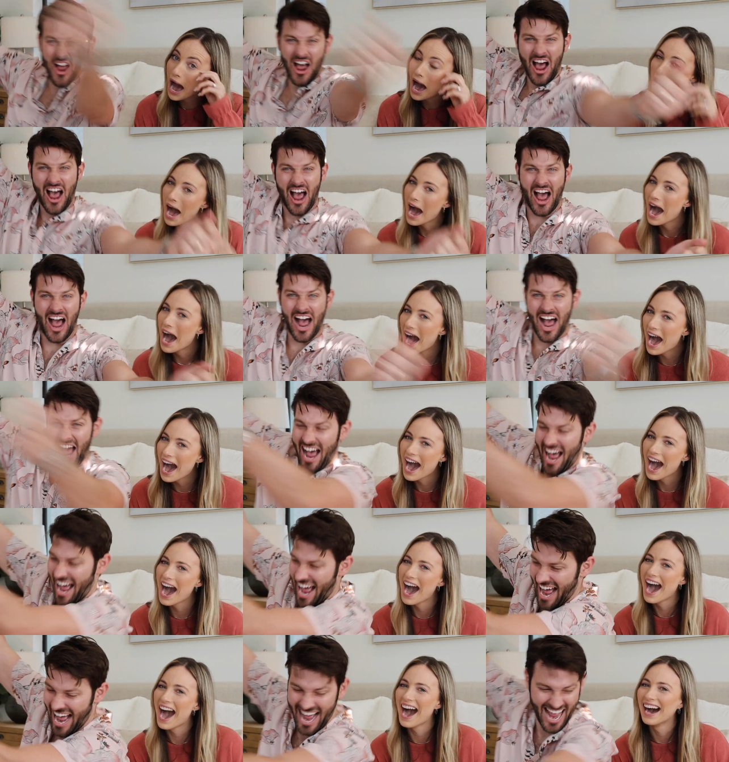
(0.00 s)

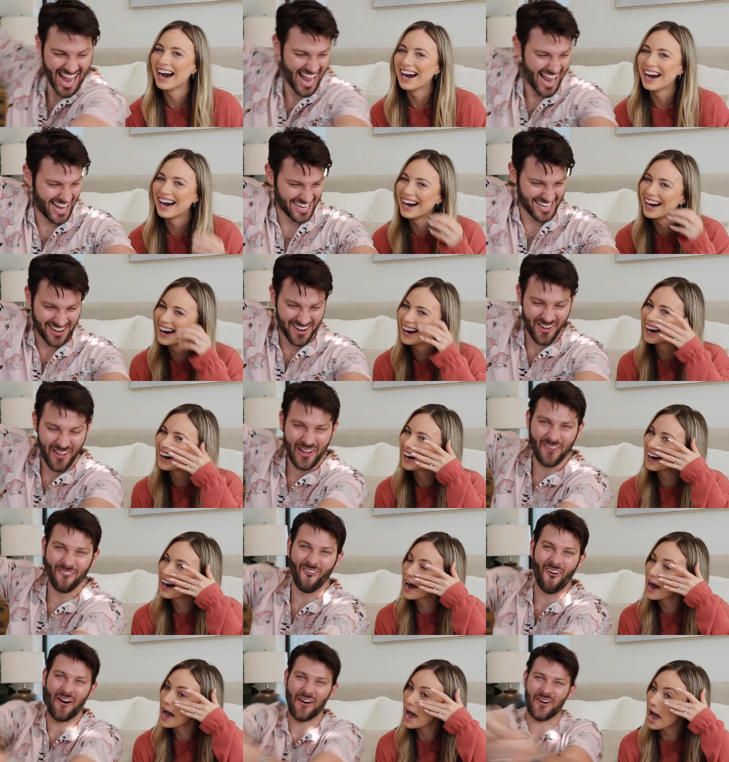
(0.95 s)
Speaker 1: Ah! you know,
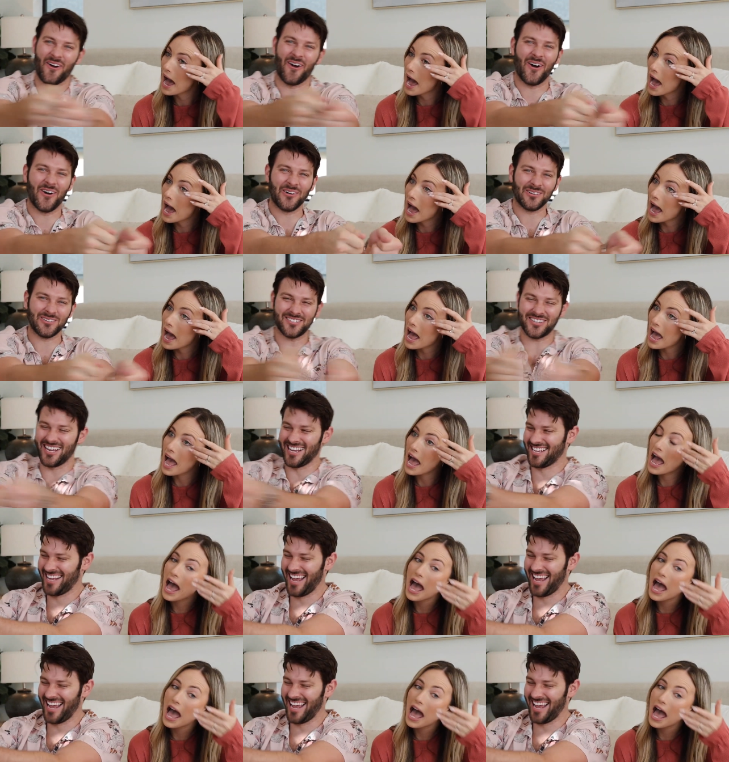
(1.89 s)
like water hose.